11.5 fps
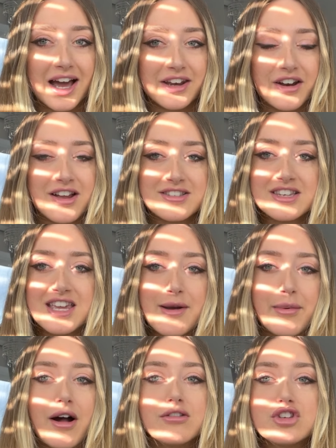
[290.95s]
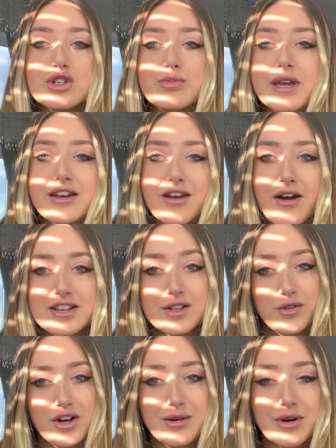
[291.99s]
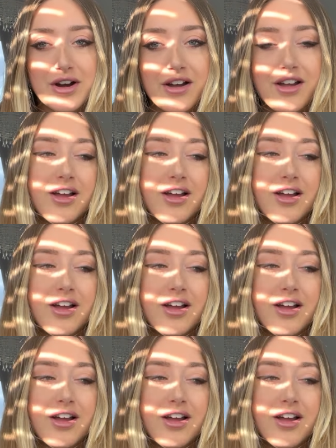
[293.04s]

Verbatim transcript: and I said, Yeah, but I'll just be a nice farmer.